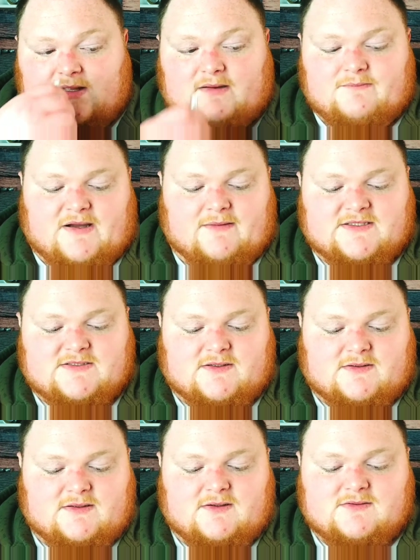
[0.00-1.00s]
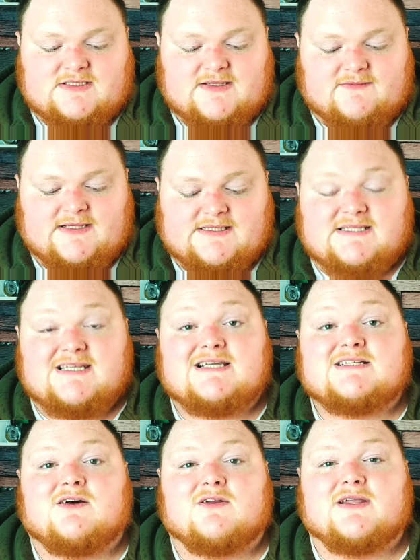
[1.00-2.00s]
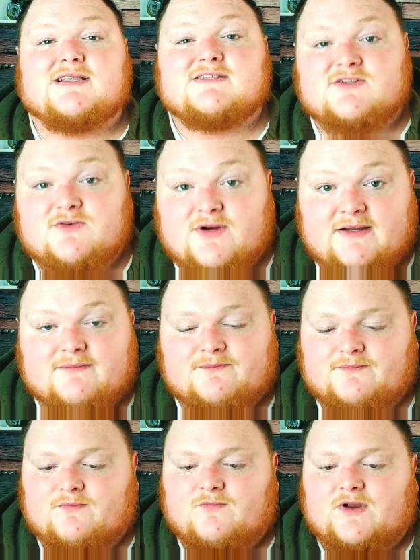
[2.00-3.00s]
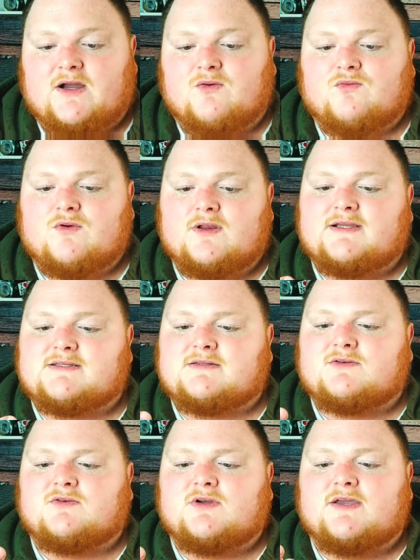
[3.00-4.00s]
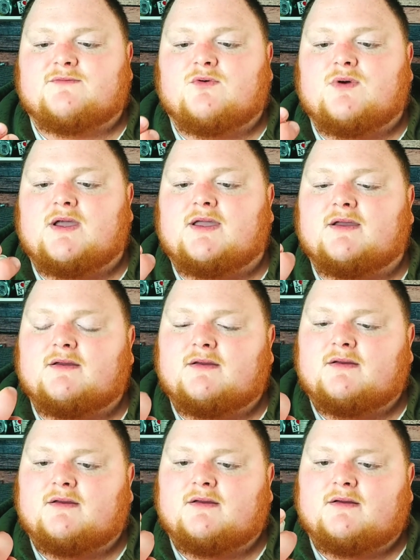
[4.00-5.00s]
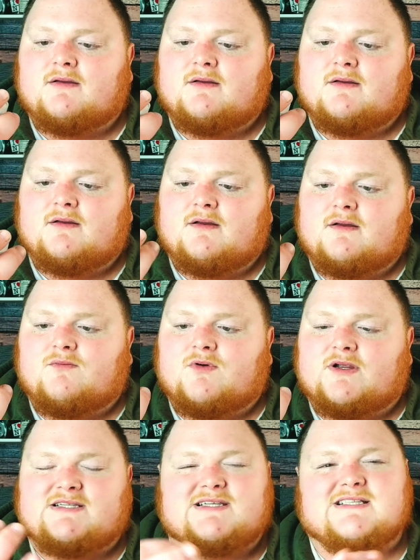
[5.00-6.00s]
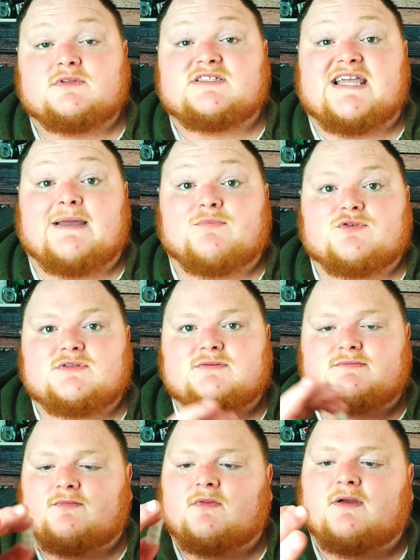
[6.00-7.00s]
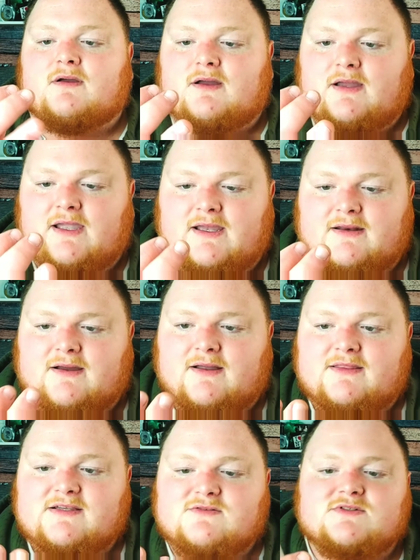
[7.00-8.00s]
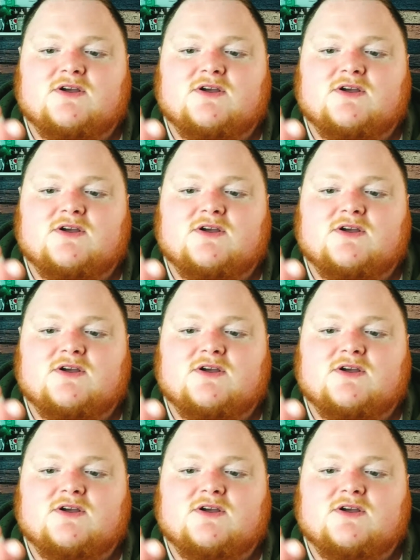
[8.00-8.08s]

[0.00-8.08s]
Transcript: by Mr. Cologne 76 on Instagram when I won his little giveaway where he sends samples. And this one's